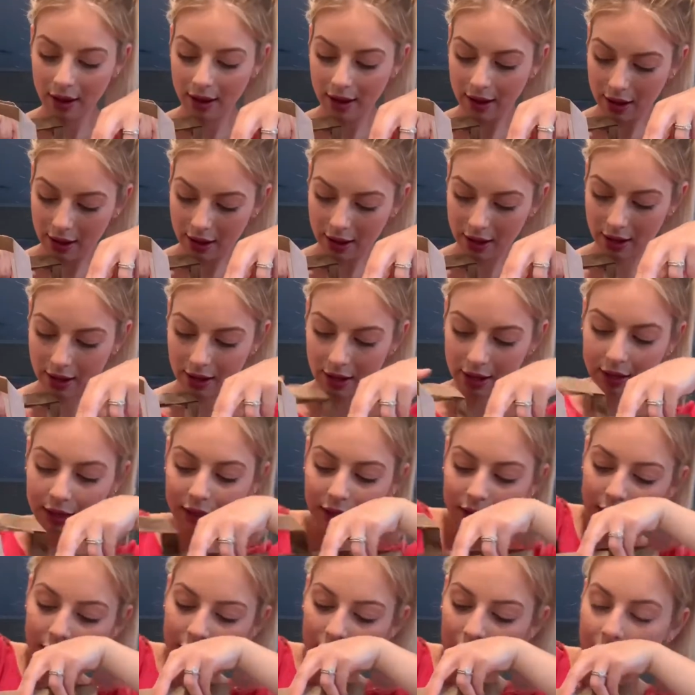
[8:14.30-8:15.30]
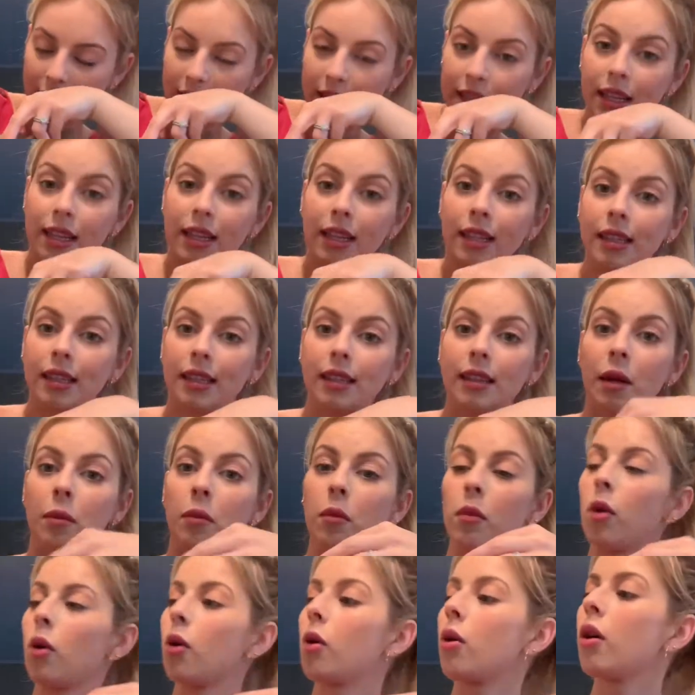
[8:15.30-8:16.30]
And I needed some
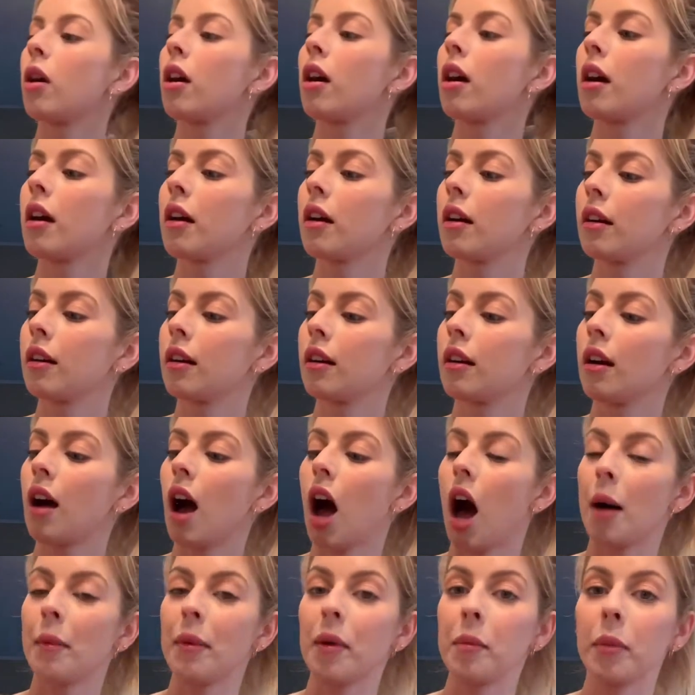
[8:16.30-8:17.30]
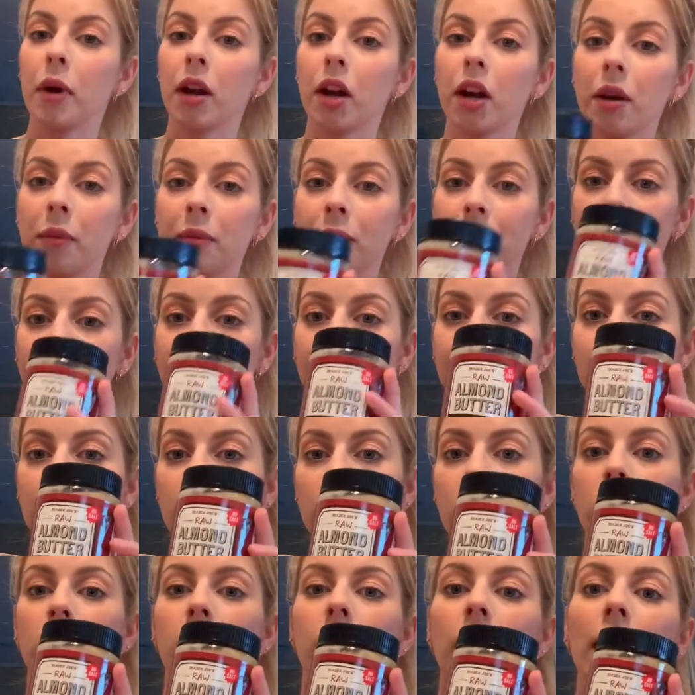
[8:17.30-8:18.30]
more almond butter.
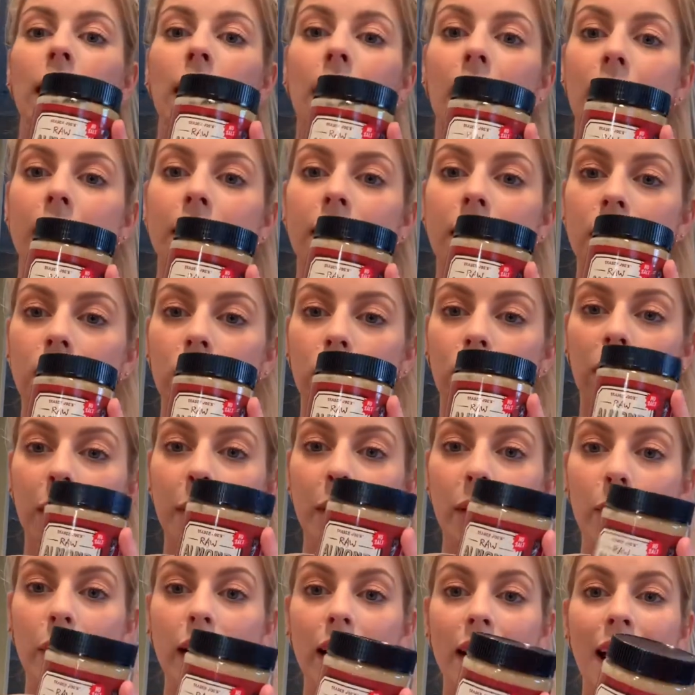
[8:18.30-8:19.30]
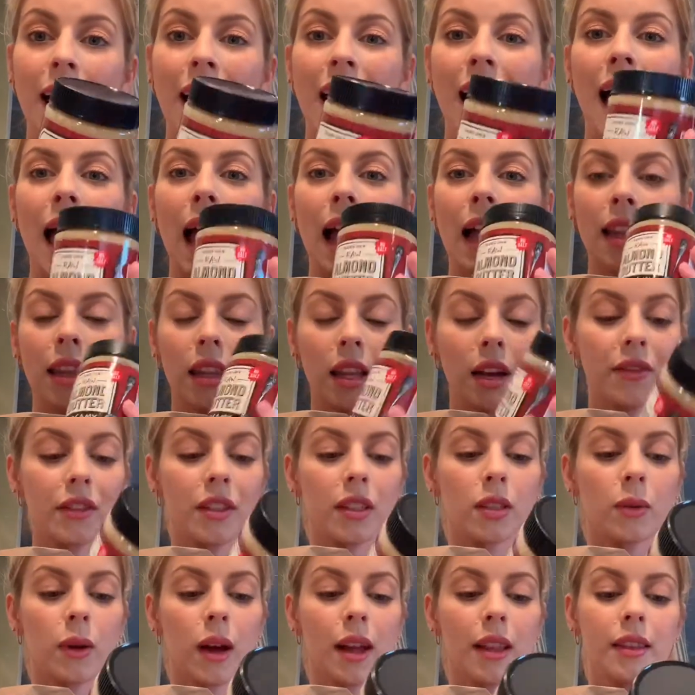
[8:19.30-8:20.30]
So I got this creamy one. Love
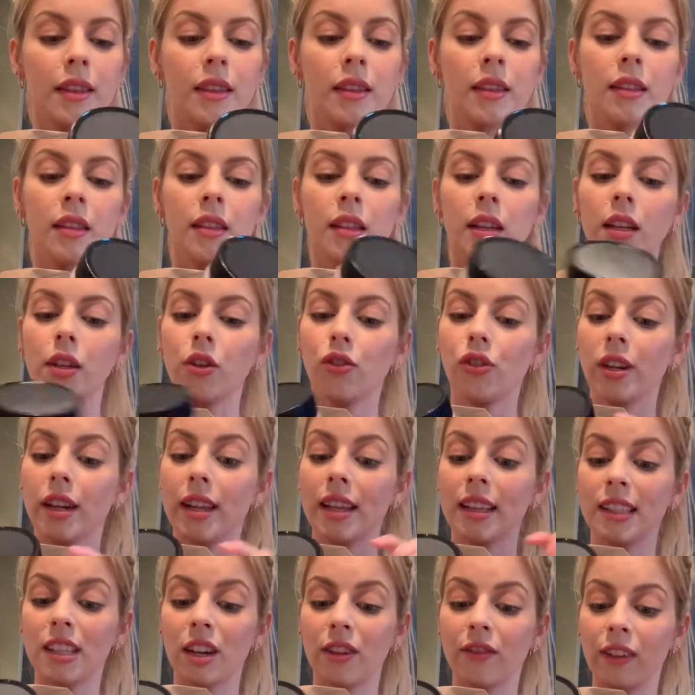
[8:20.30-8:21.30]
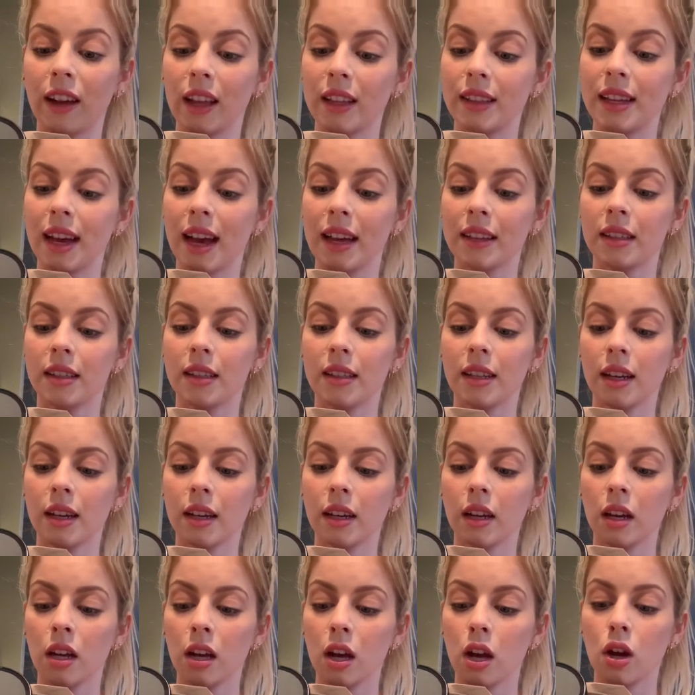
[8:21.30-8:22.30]
this one. Ingredients are fantastic.
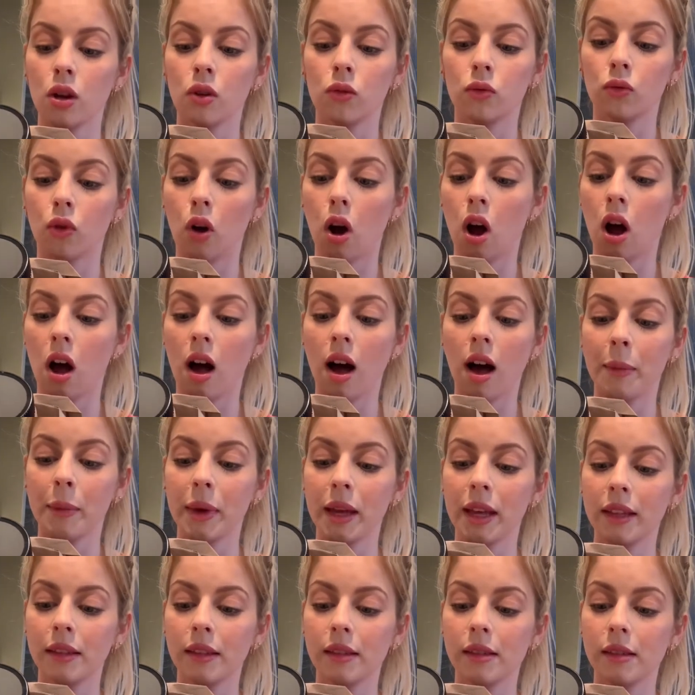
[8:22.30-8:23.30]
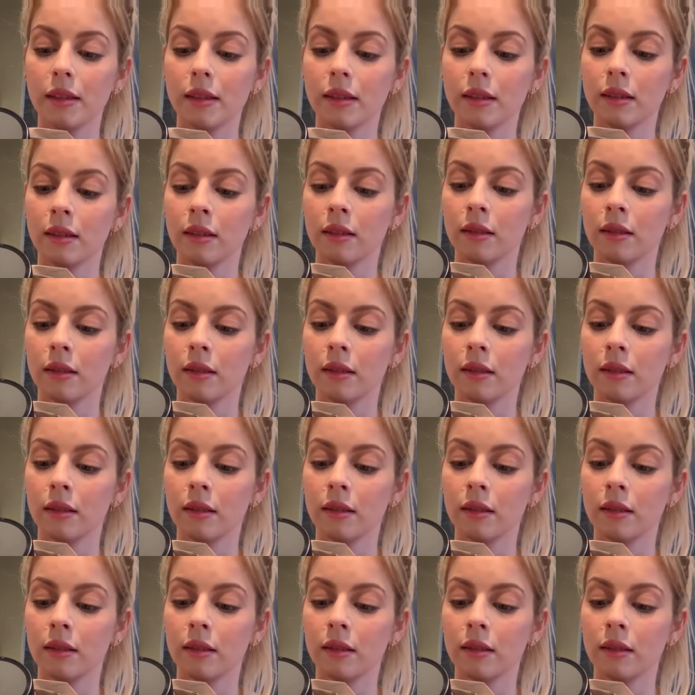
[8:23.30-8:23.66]
Raw almonds.